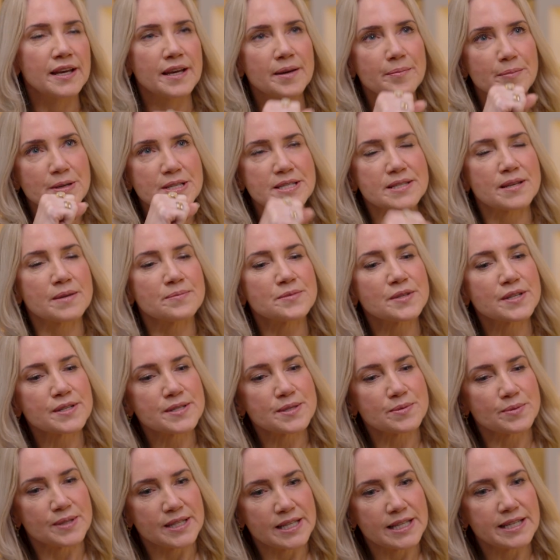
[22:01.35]
But sometimes
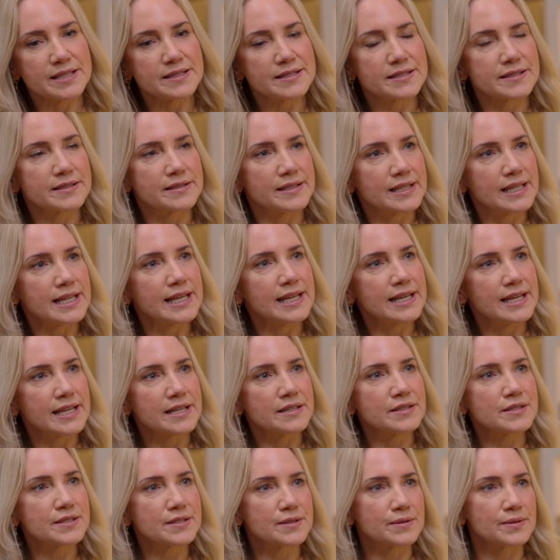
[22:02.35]
we need to lean
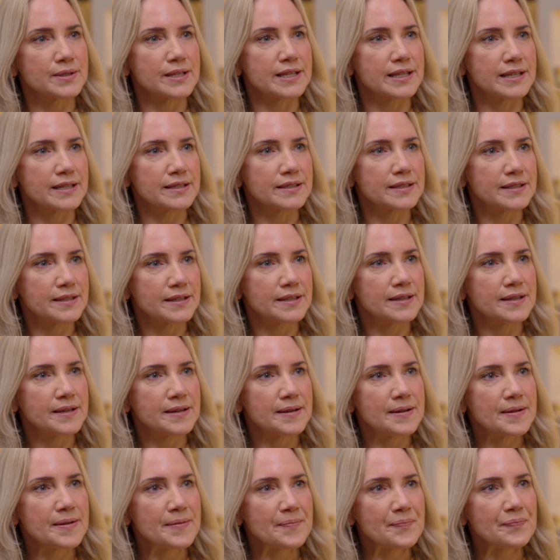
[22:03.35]
into it
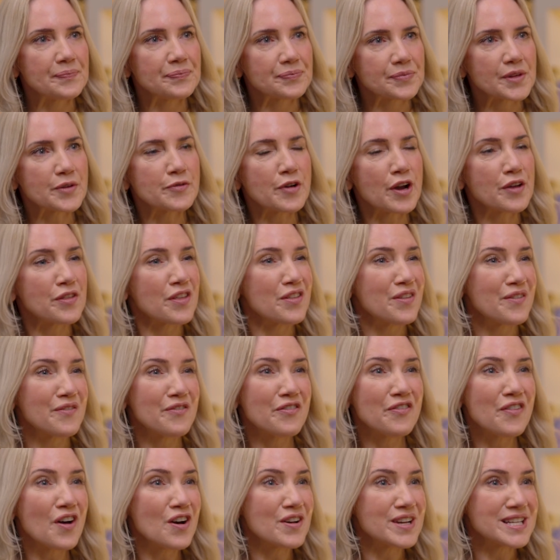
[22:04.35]
rather than
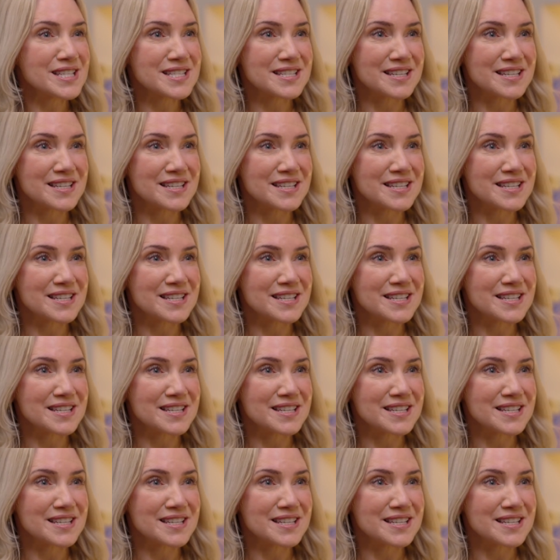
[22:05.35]
fight